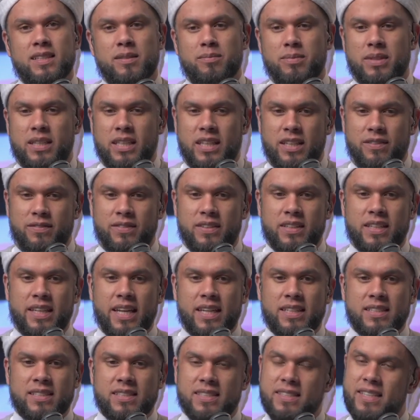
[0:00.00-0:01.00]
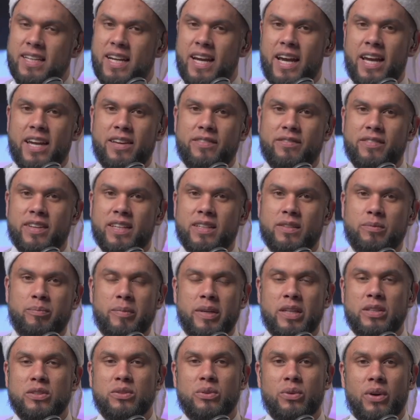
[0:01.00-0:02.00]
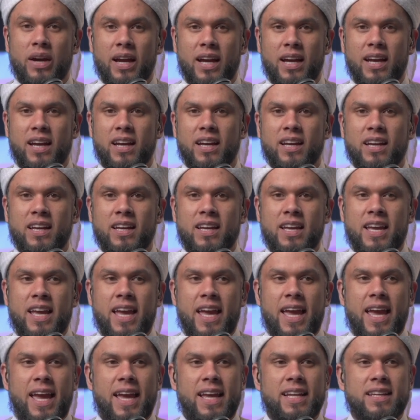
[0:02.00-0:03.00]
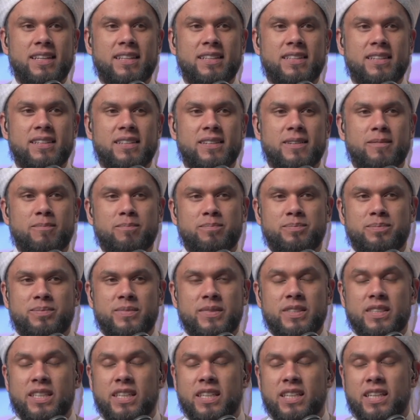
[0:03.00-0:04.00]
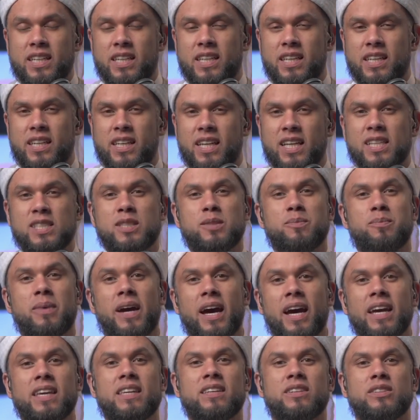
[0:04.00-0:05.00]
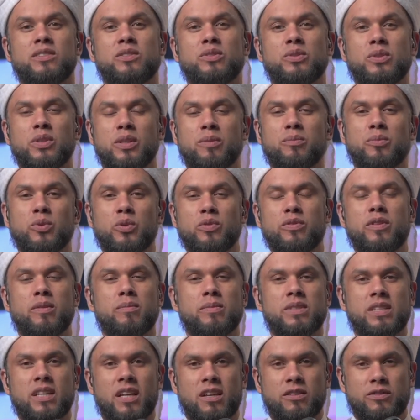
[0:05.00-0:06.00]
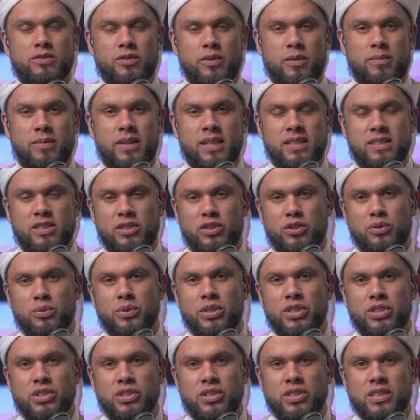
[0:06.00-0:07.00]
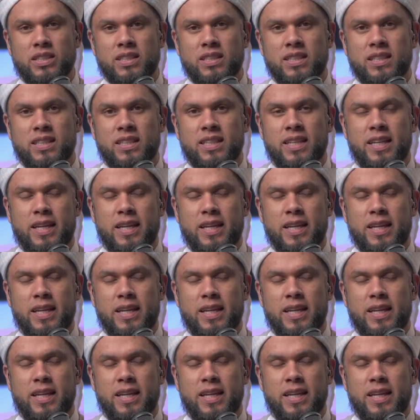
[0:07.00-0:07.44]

A believer can strive and make dua and aspire to remove themselves from that situation.